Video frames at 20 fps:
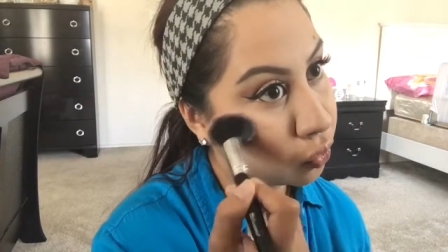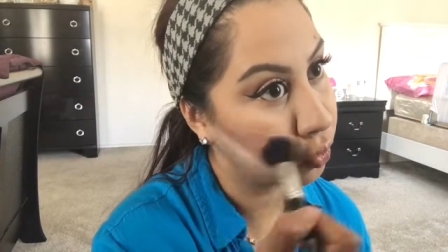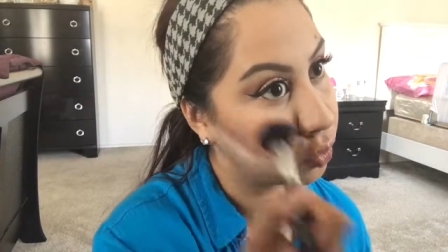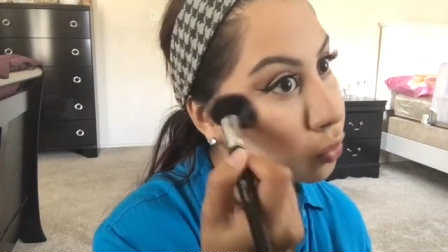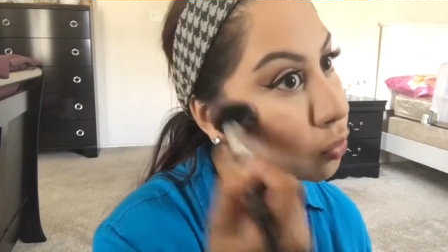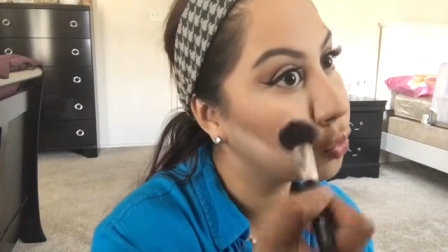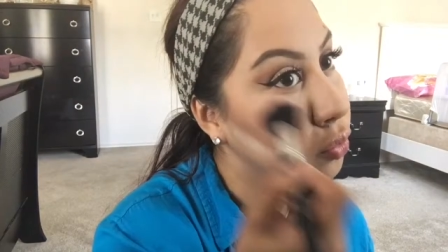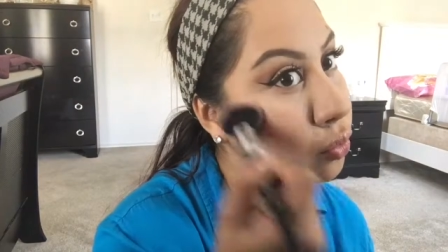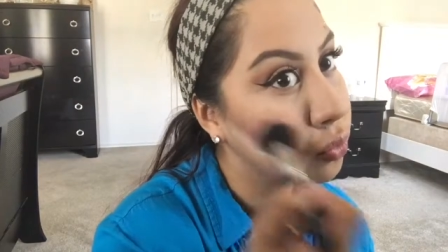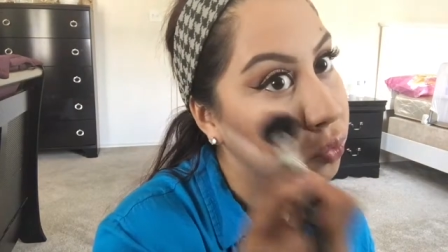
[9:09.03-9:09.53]

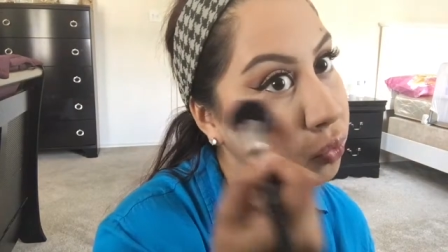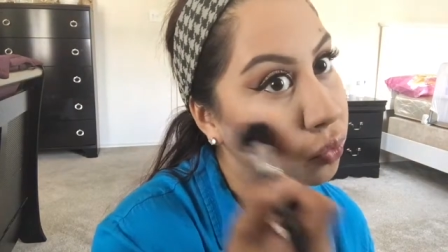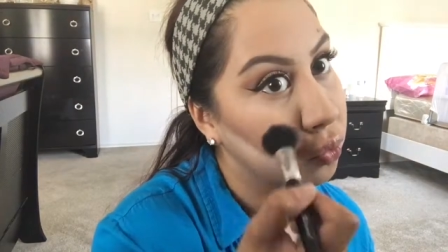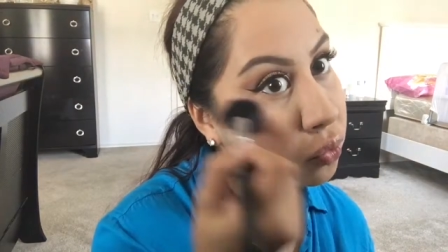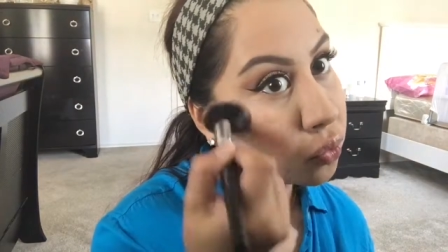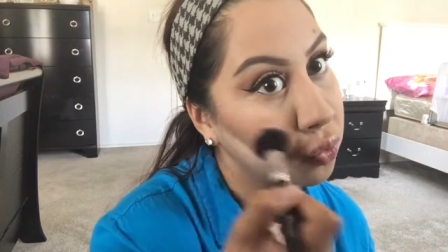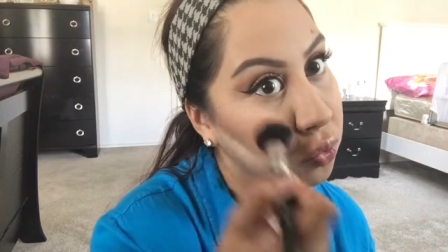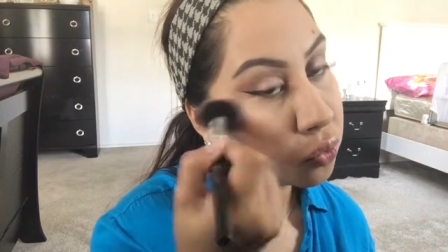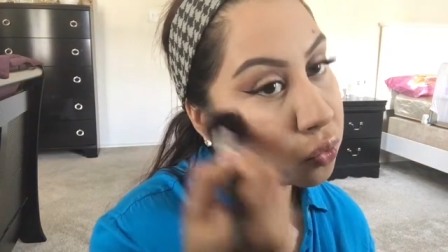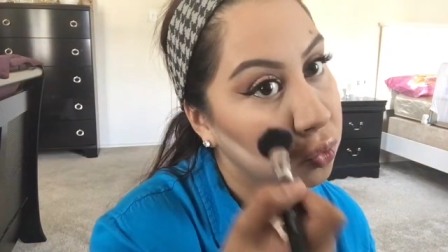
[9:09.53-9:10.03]
to
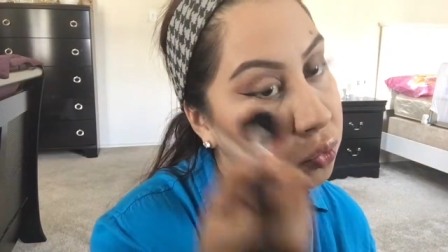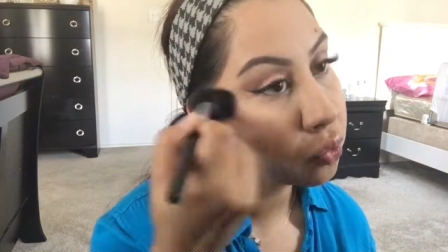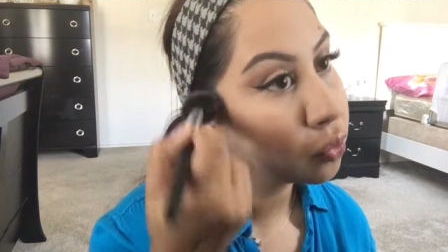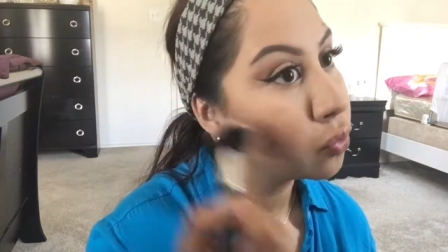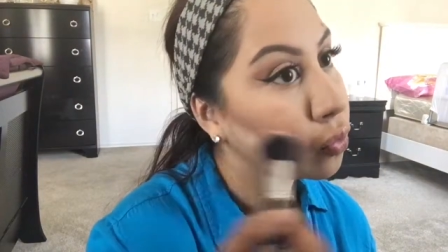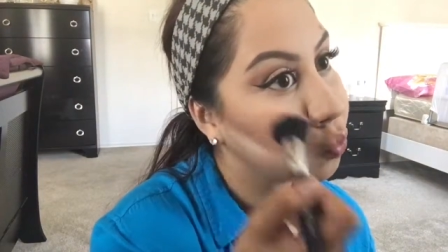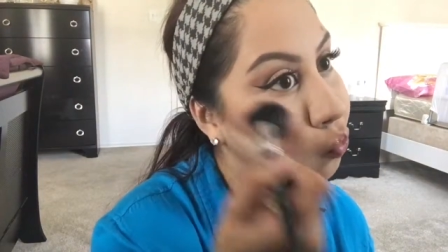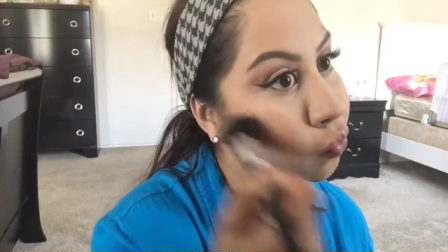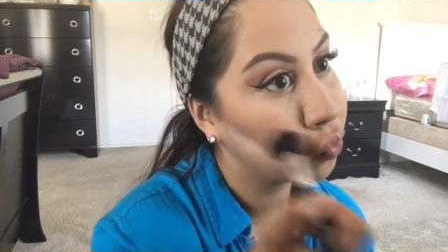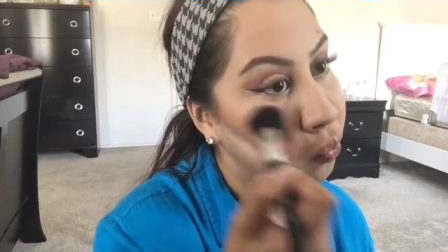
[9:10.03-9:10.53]
use my
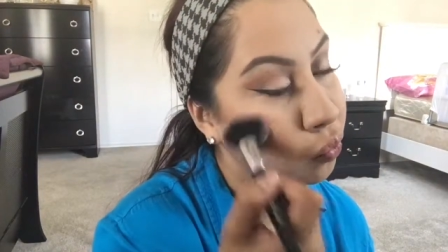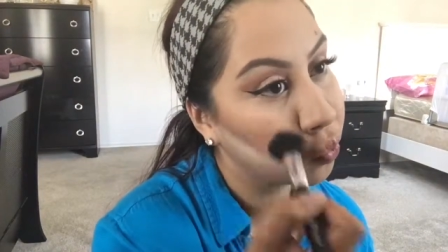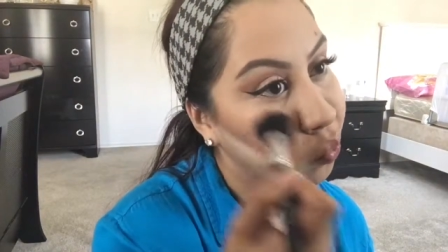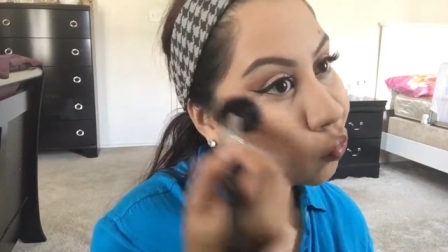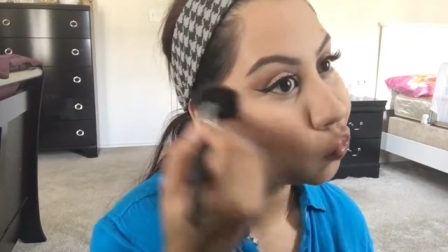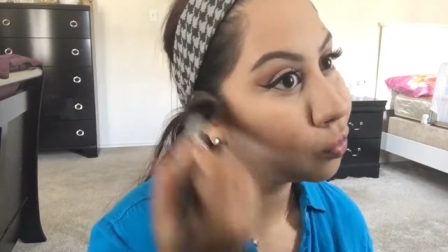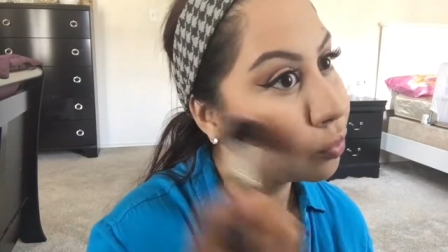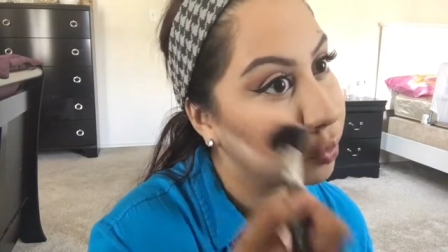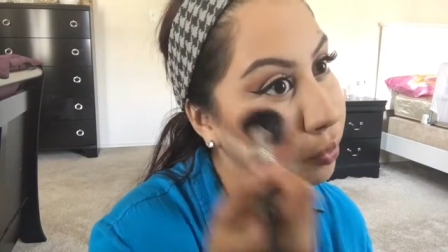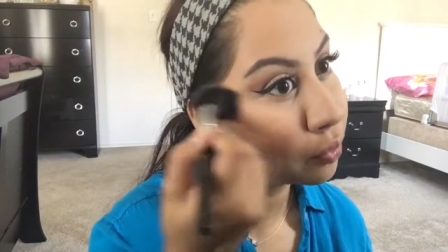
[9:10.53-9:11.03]
blush.
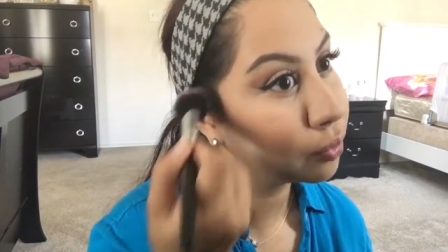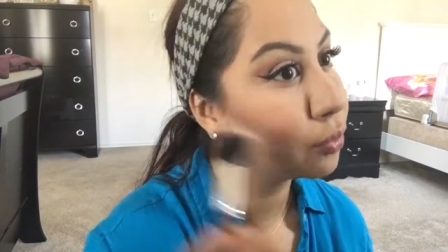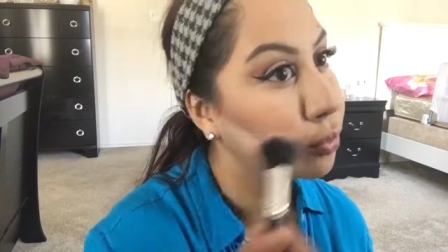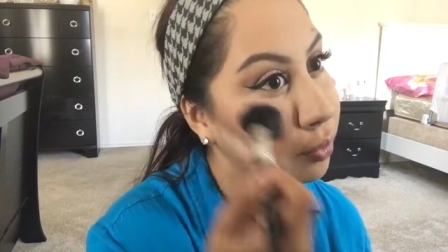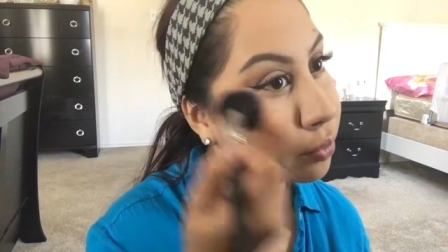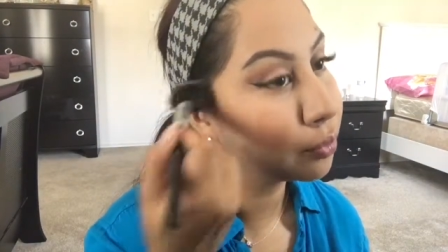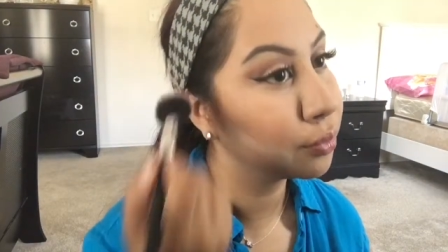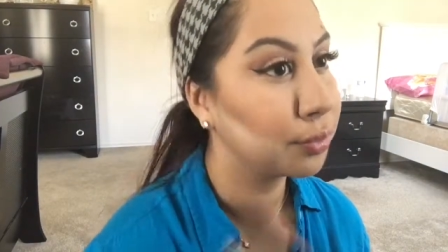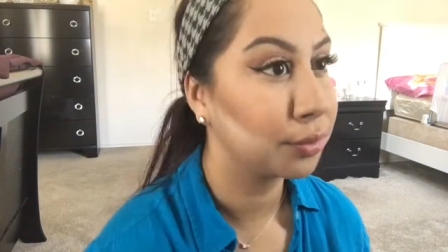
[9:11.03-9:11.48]
I believe I was